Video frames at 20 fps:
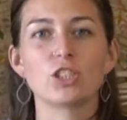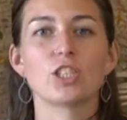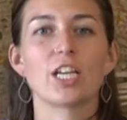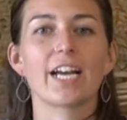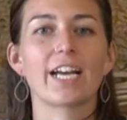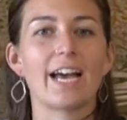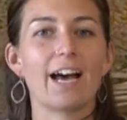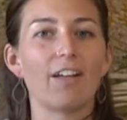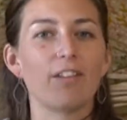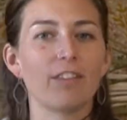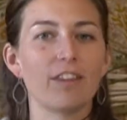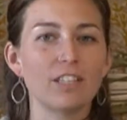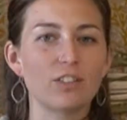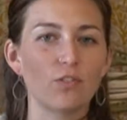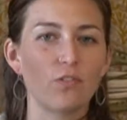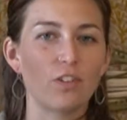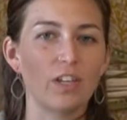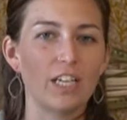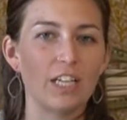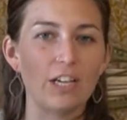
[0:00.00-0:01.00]
check out this
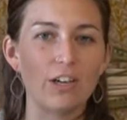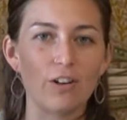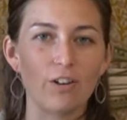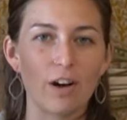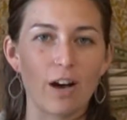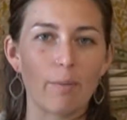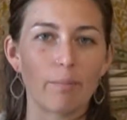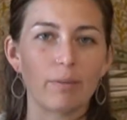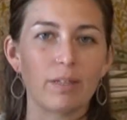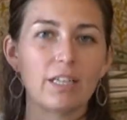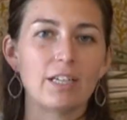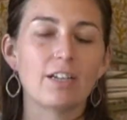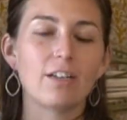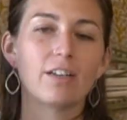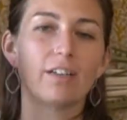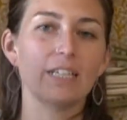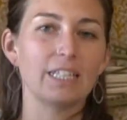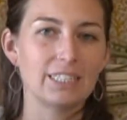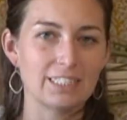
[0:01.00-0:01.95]
video up here.